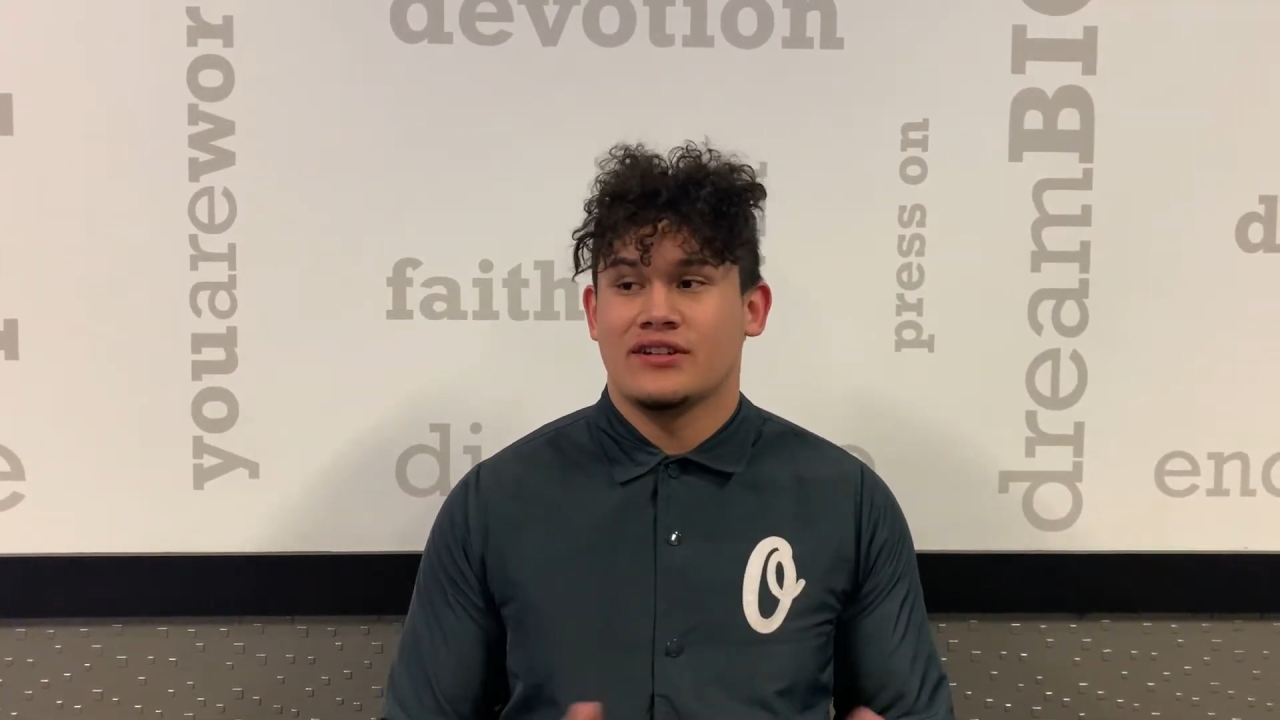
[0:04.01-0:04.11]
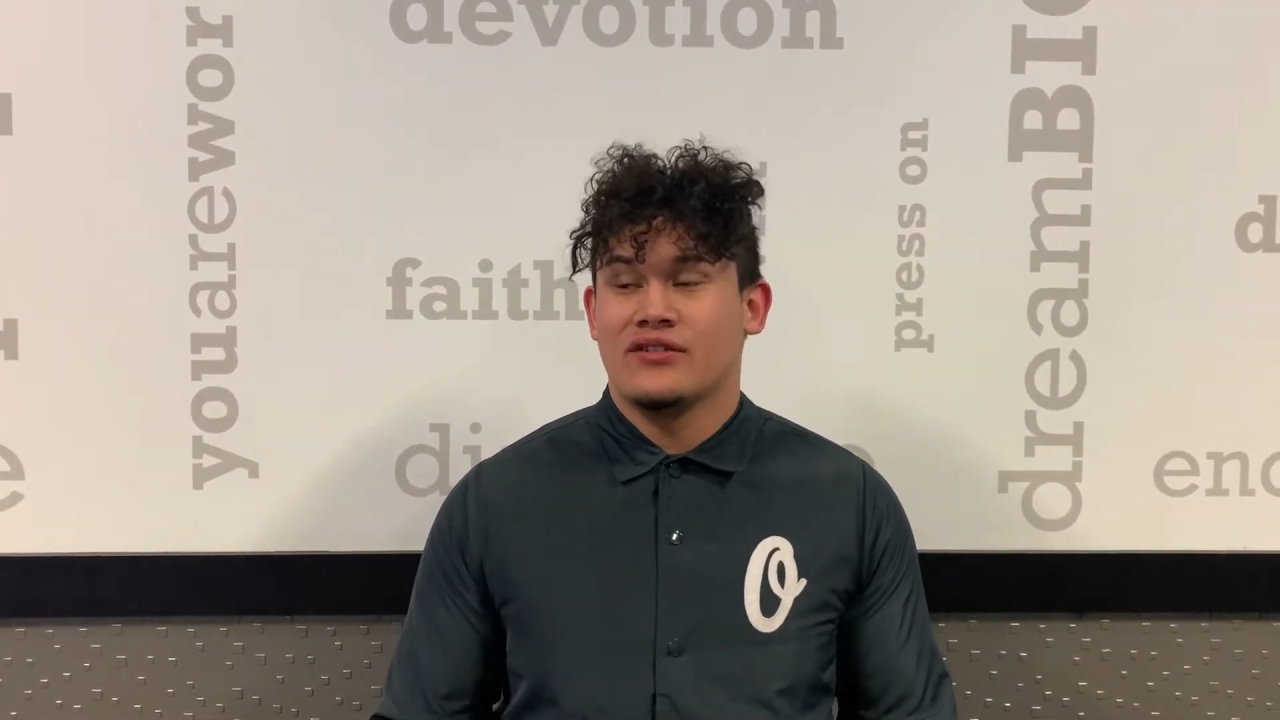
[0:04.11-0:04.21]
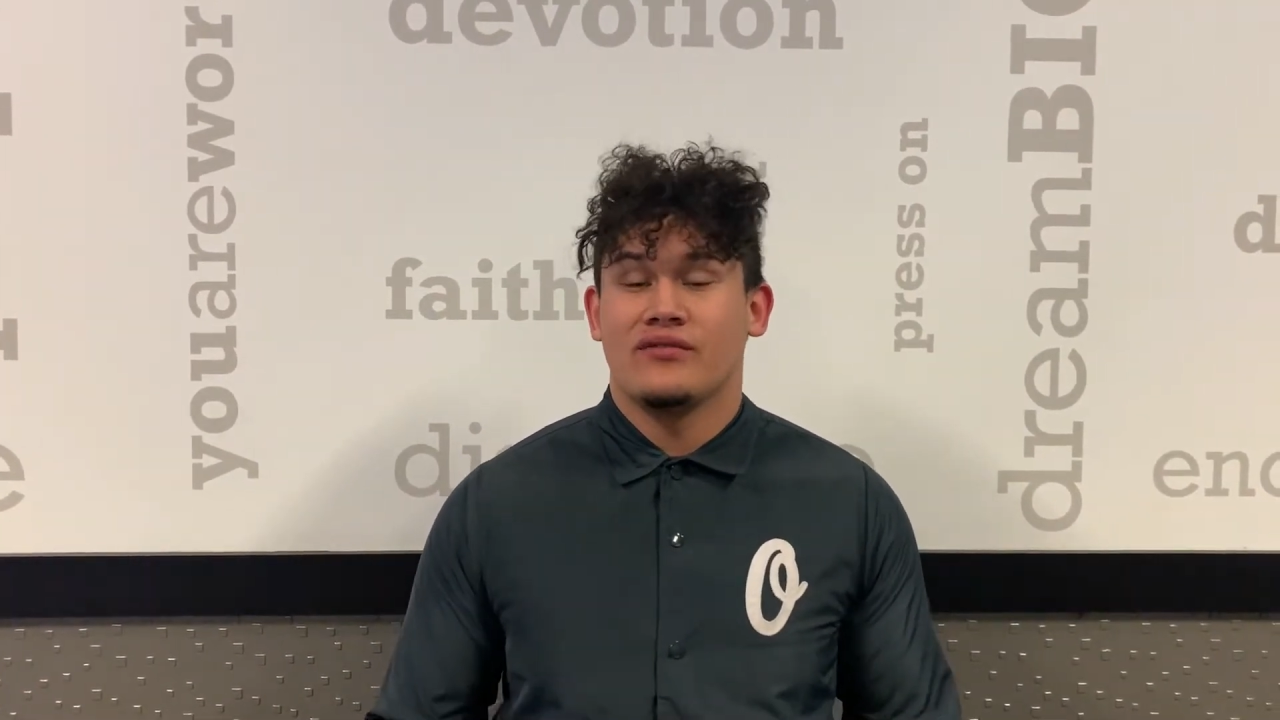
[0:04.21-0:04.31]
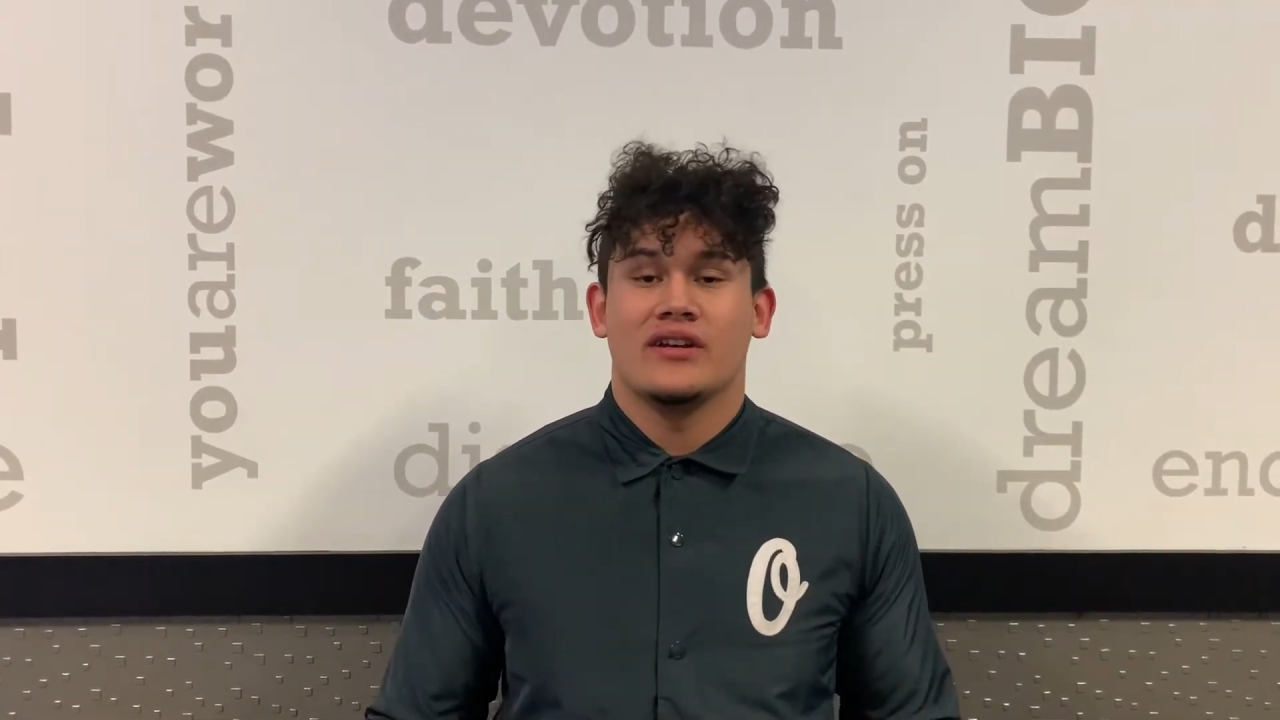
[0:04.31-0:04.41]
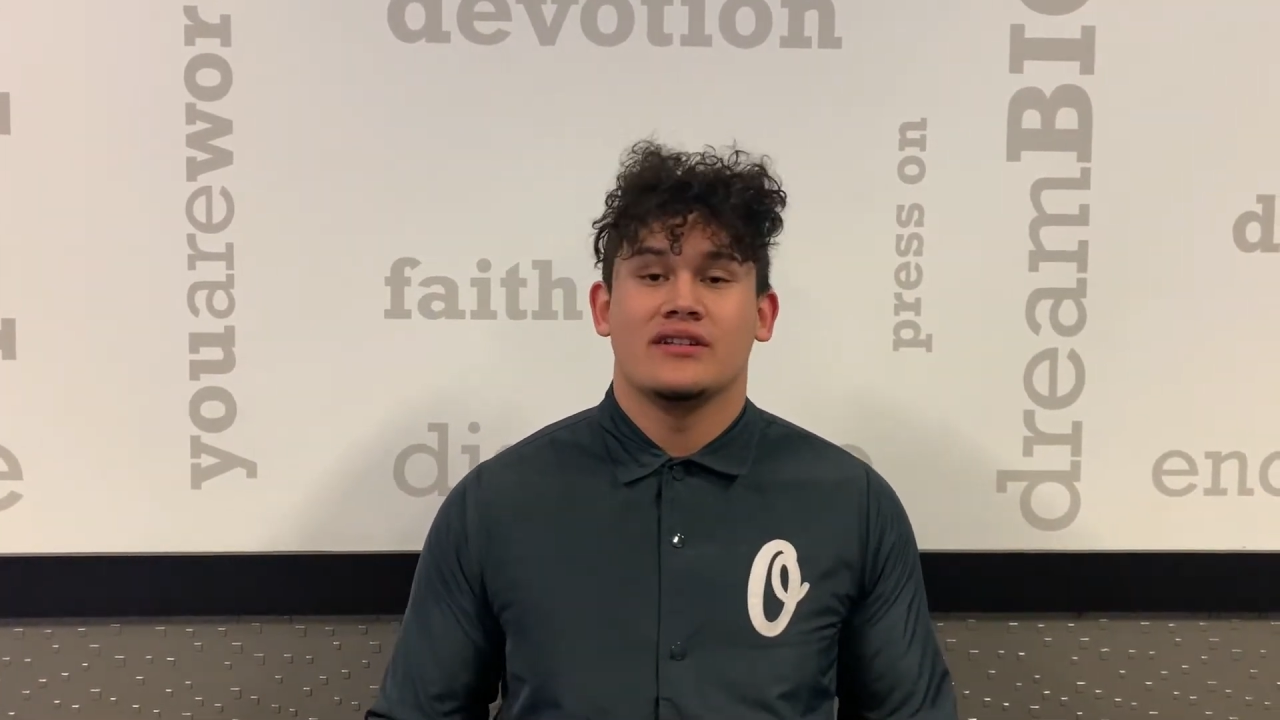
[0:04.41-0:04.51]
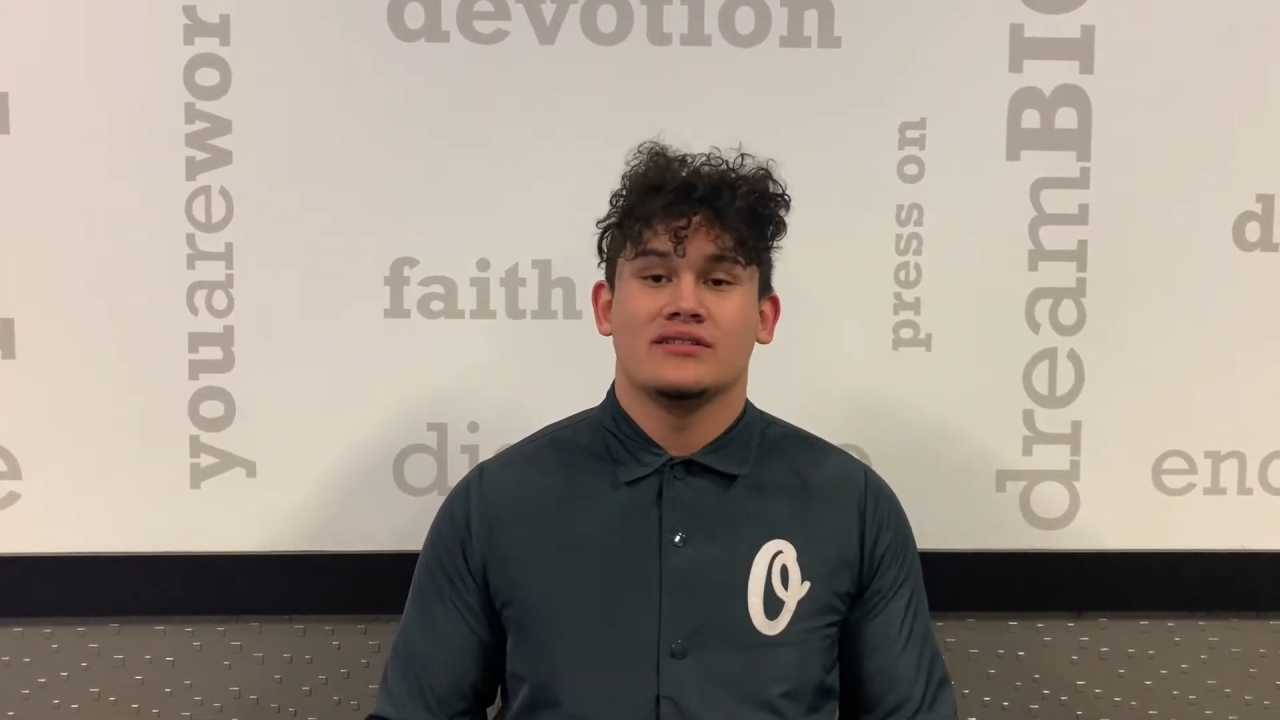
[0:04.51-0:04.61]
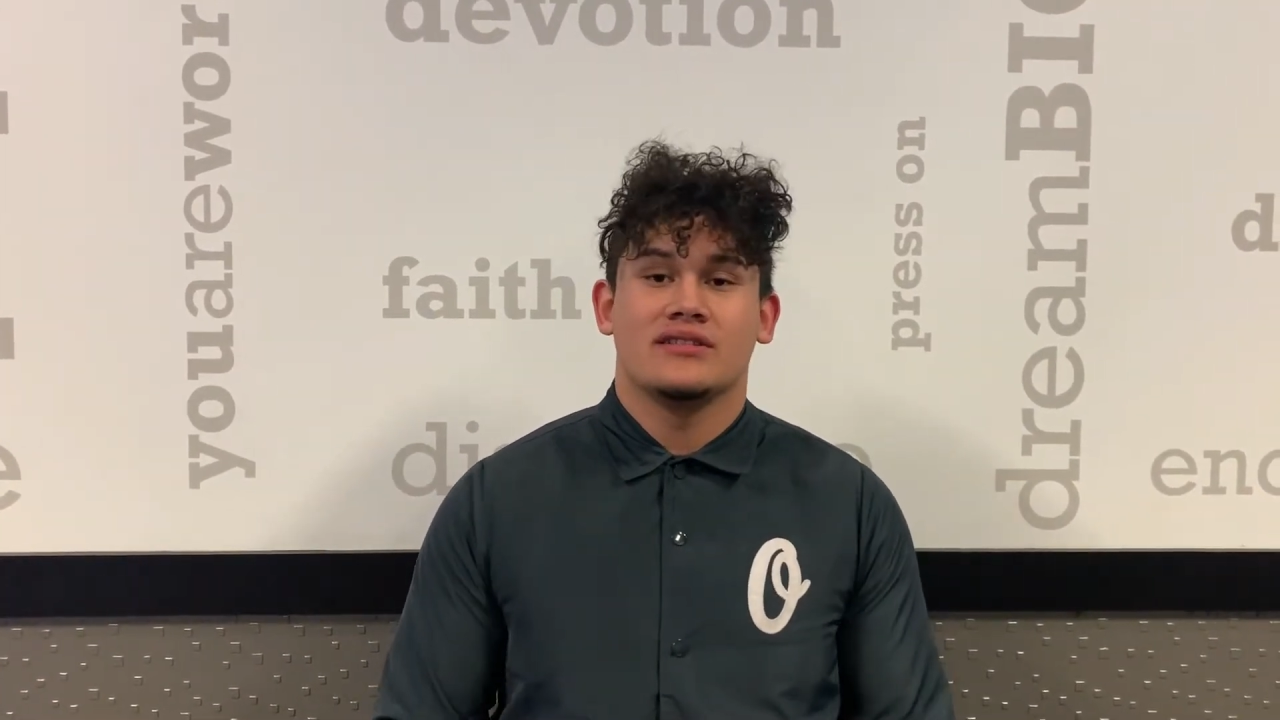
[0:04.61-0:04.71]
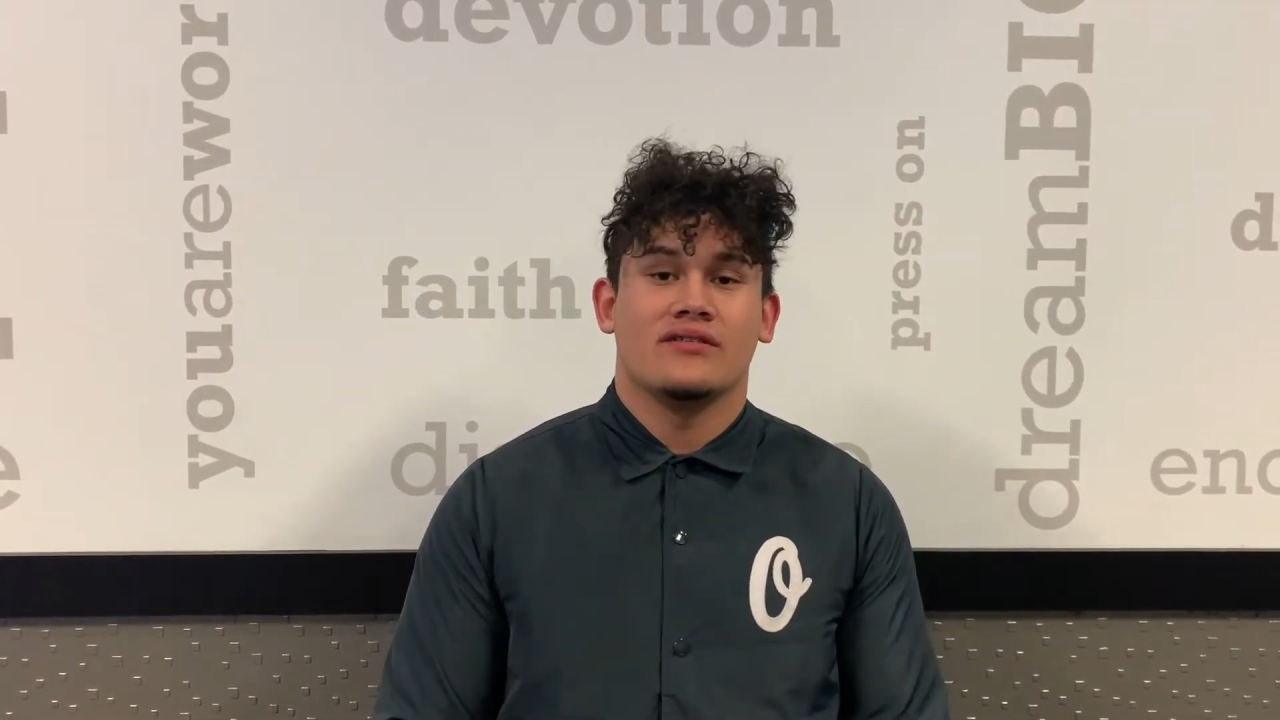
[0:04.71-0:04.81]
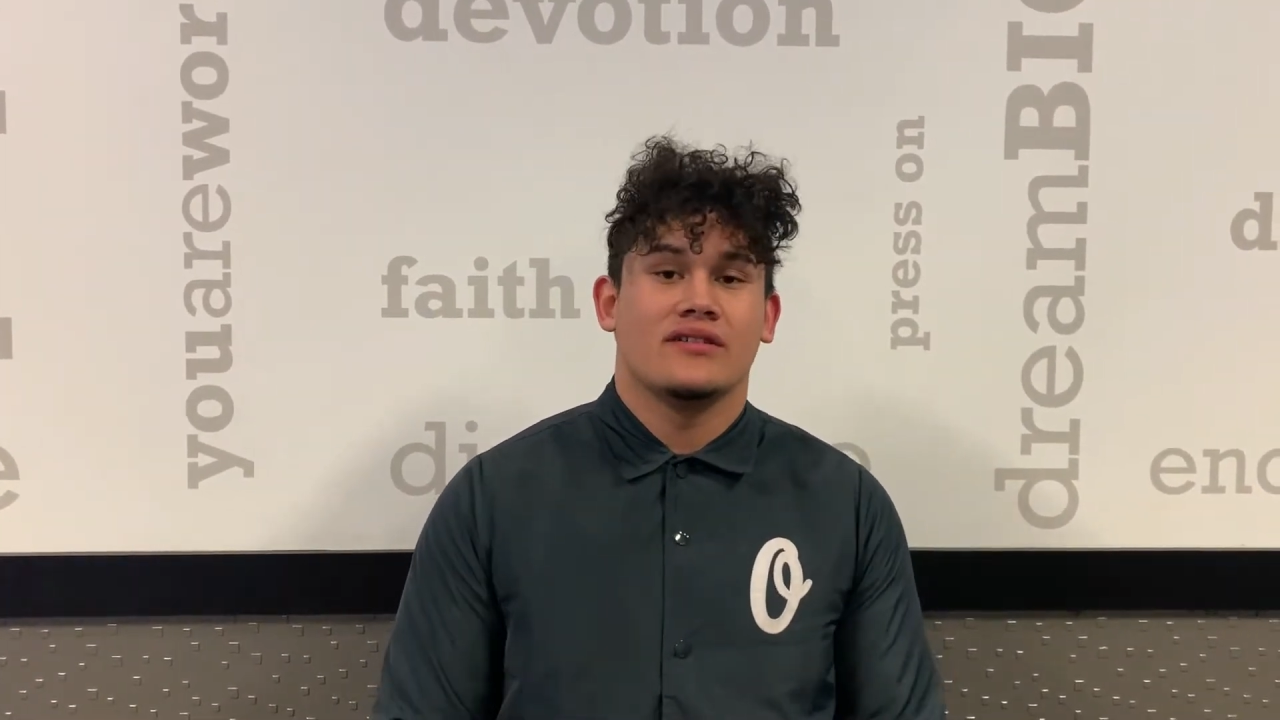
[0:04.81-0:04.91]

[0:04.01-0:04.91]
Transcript: the convenience